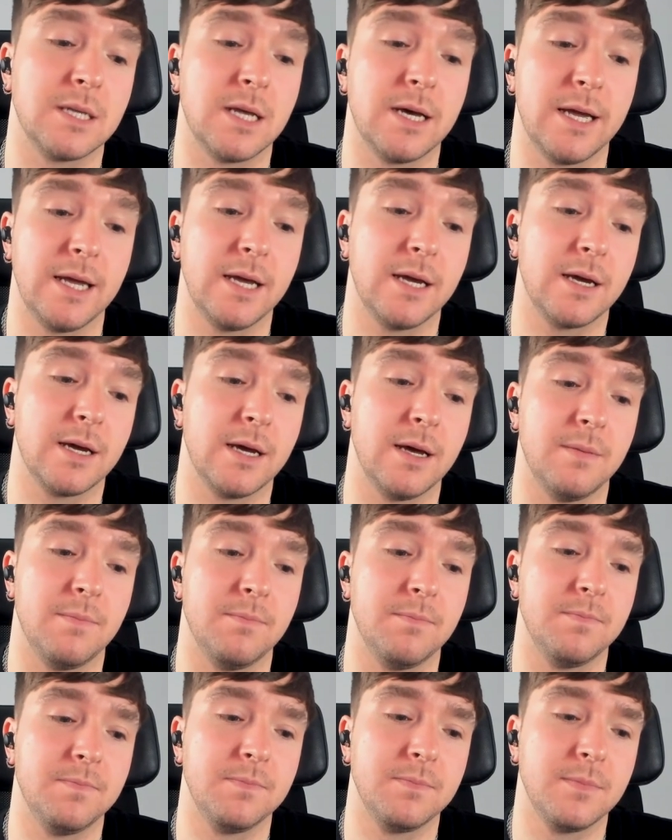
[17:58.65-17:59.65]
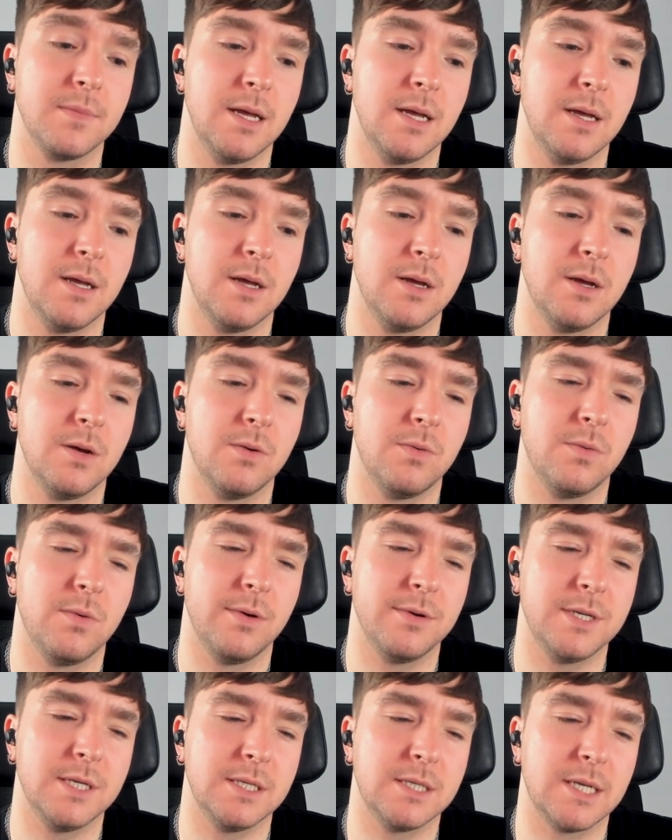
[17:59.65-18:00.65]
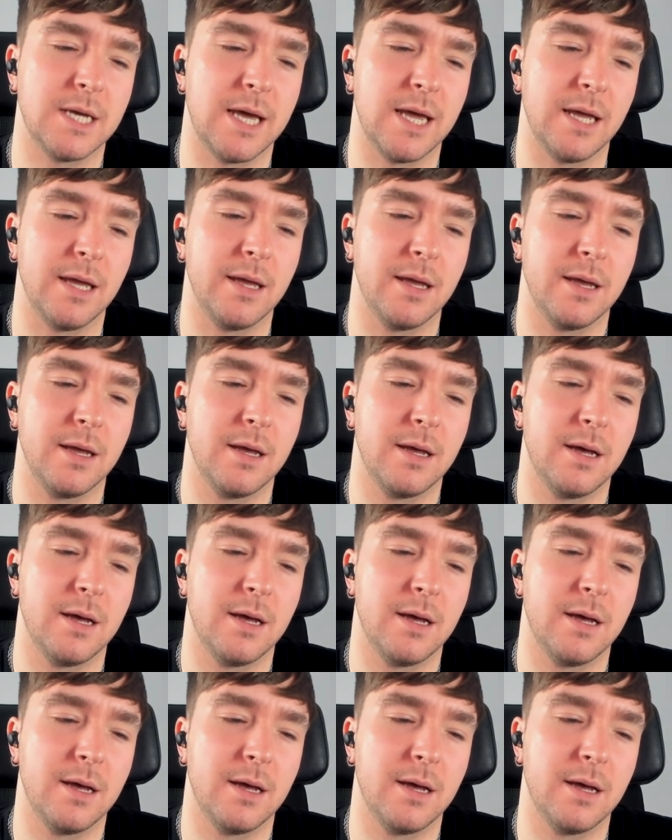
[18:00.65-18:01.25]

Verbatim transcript: like what would you say?